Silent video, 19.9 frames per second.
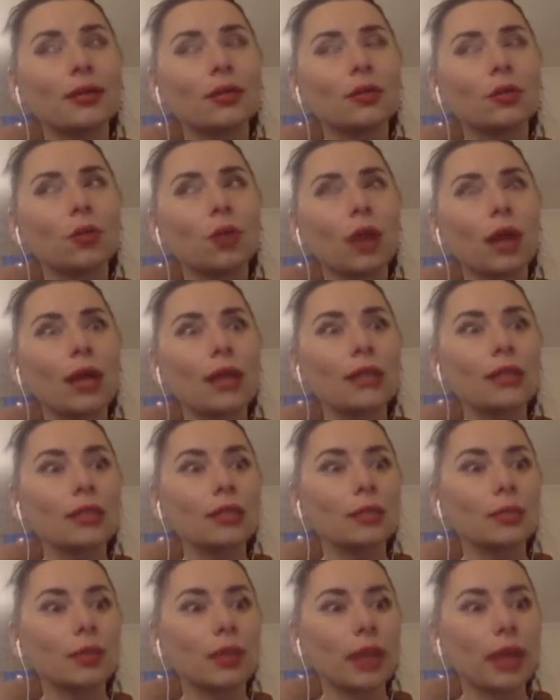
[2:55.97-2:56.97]
To ask
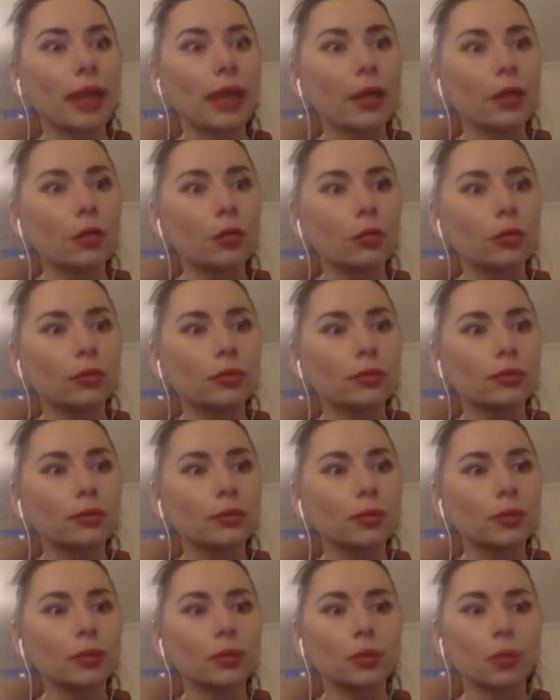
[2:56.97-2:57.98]
him help,
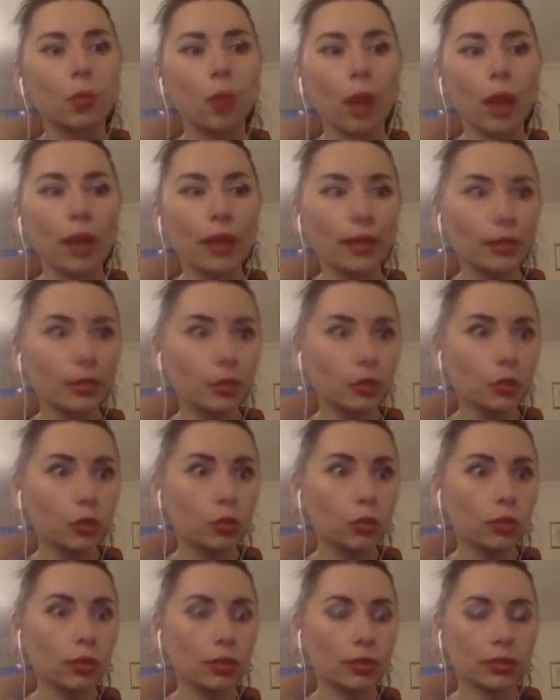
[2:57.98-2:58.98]
but why I need
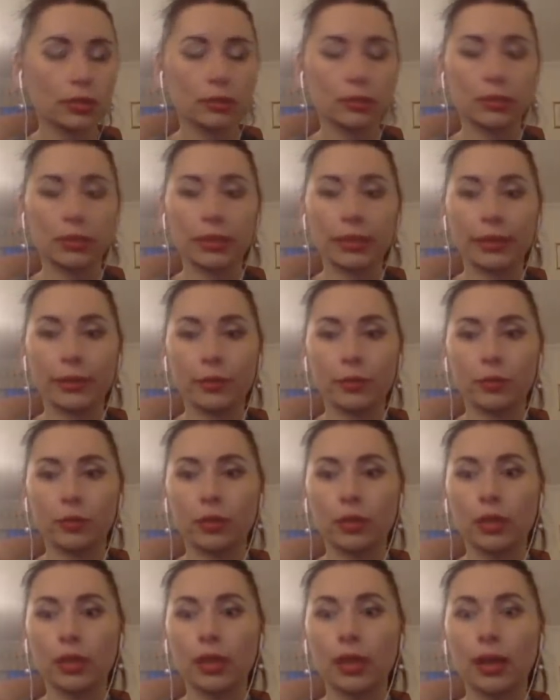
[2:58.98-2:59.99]
to ask him help?
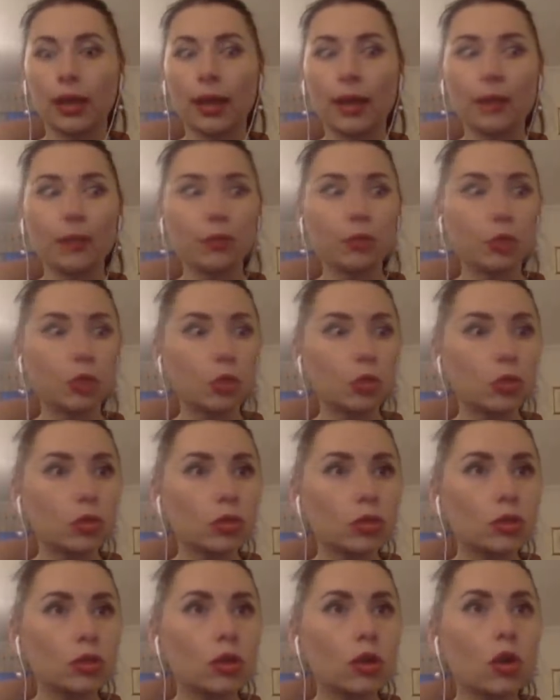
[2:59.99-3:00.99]
I'm so
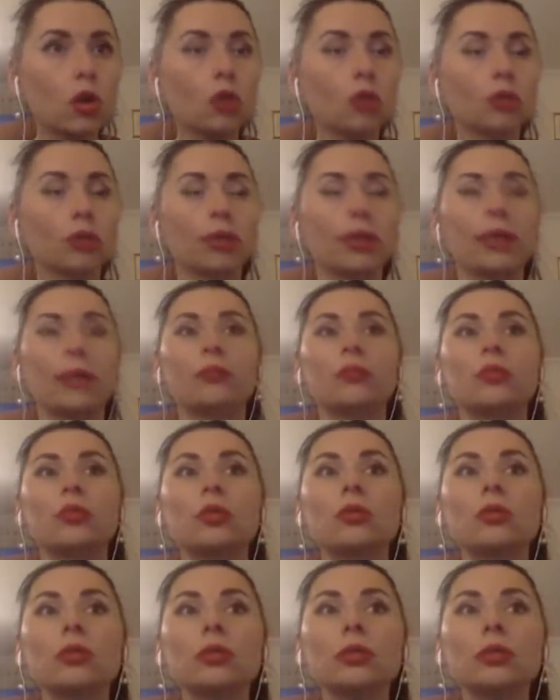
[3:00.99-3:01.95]
strong, I am so